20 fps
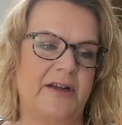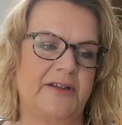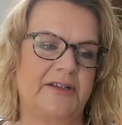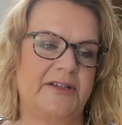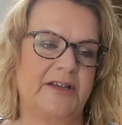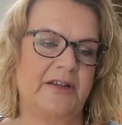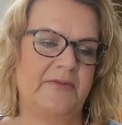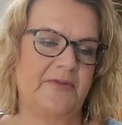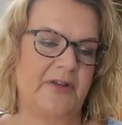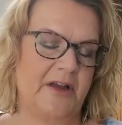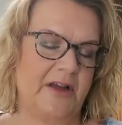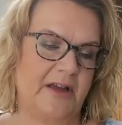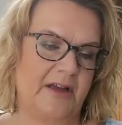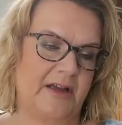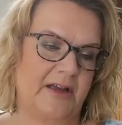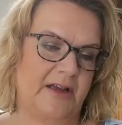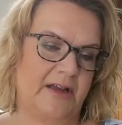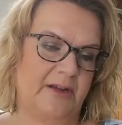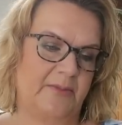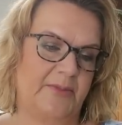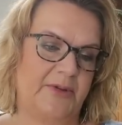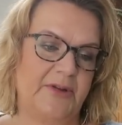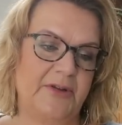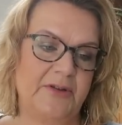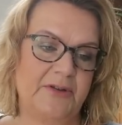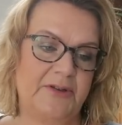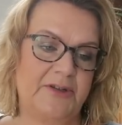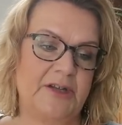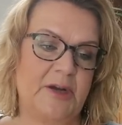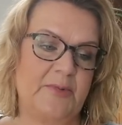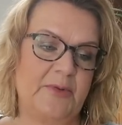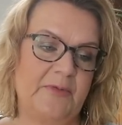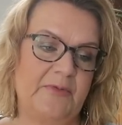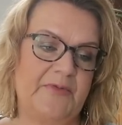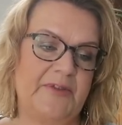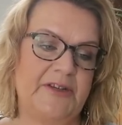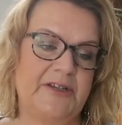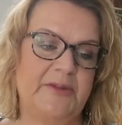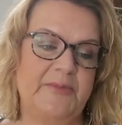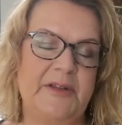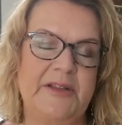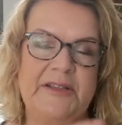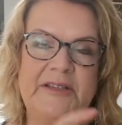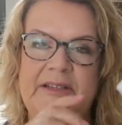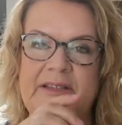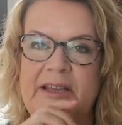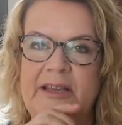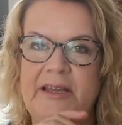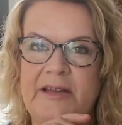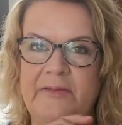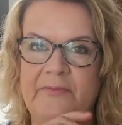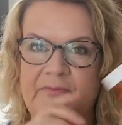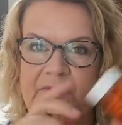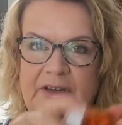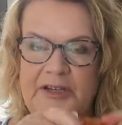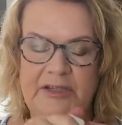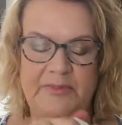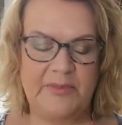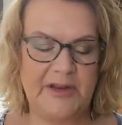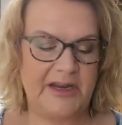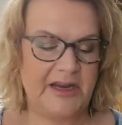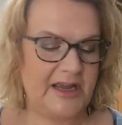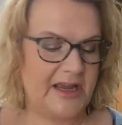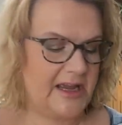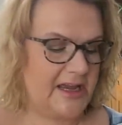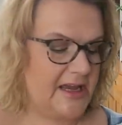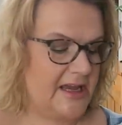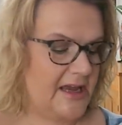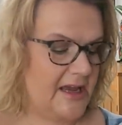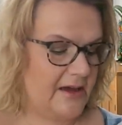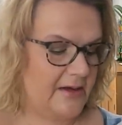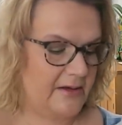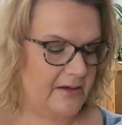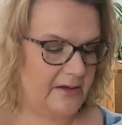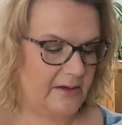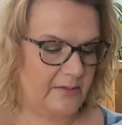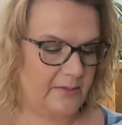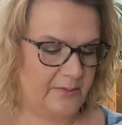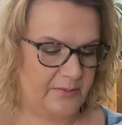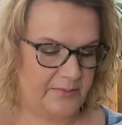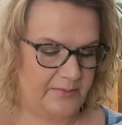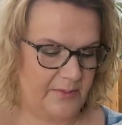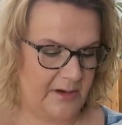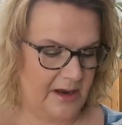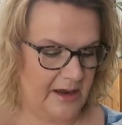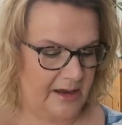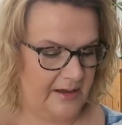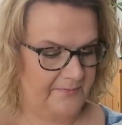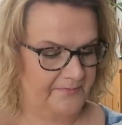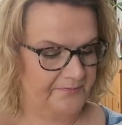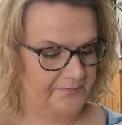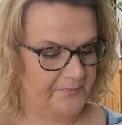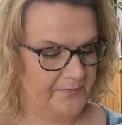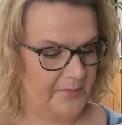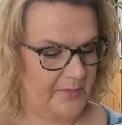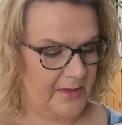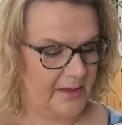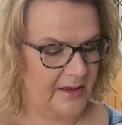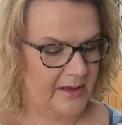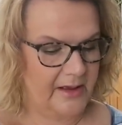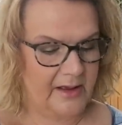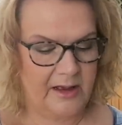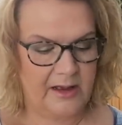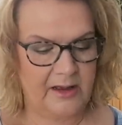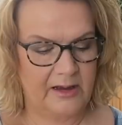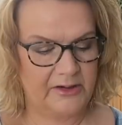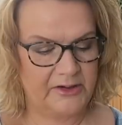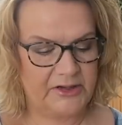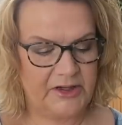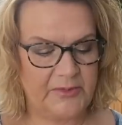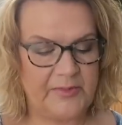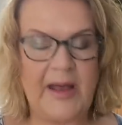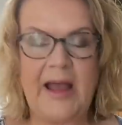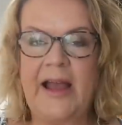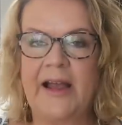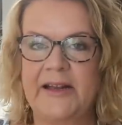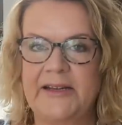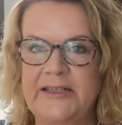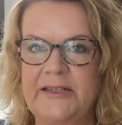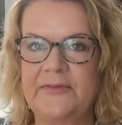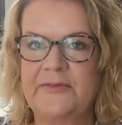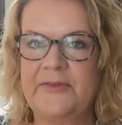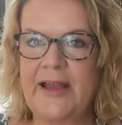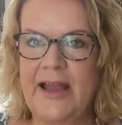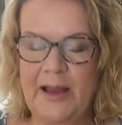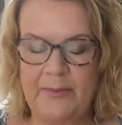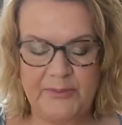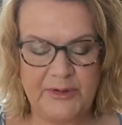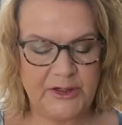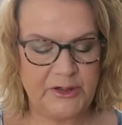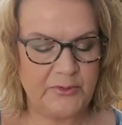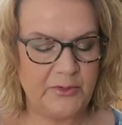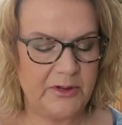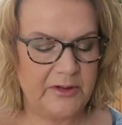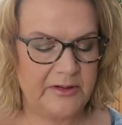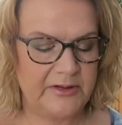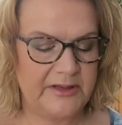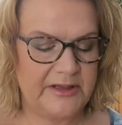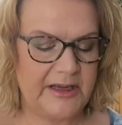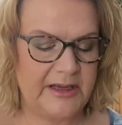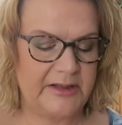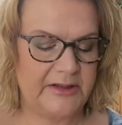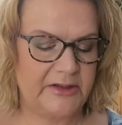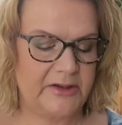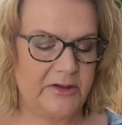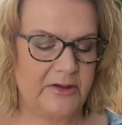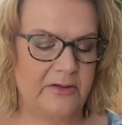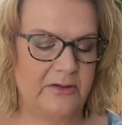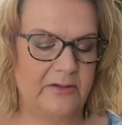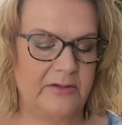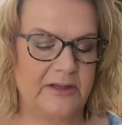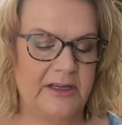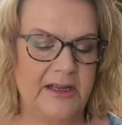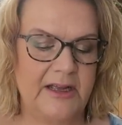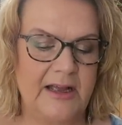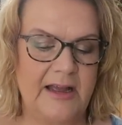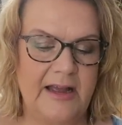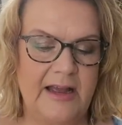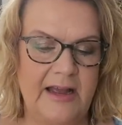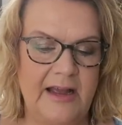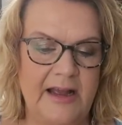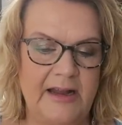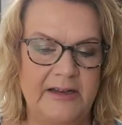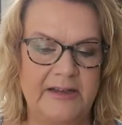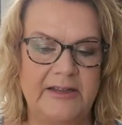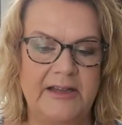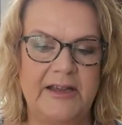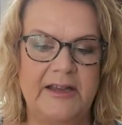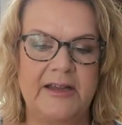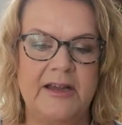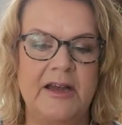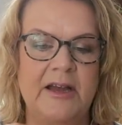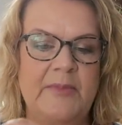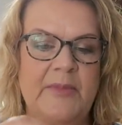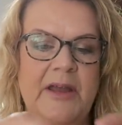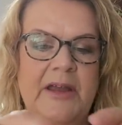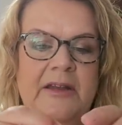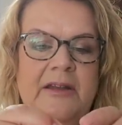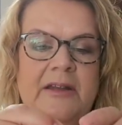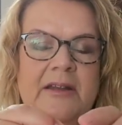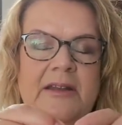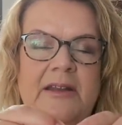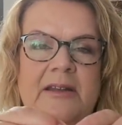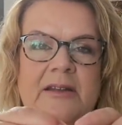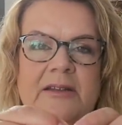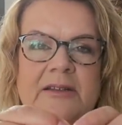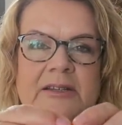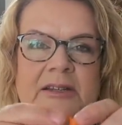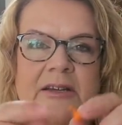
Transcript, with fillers: Active, Pure Double Vitamin C and Vitamin E um, Super active capsules, it's called, and they come in a little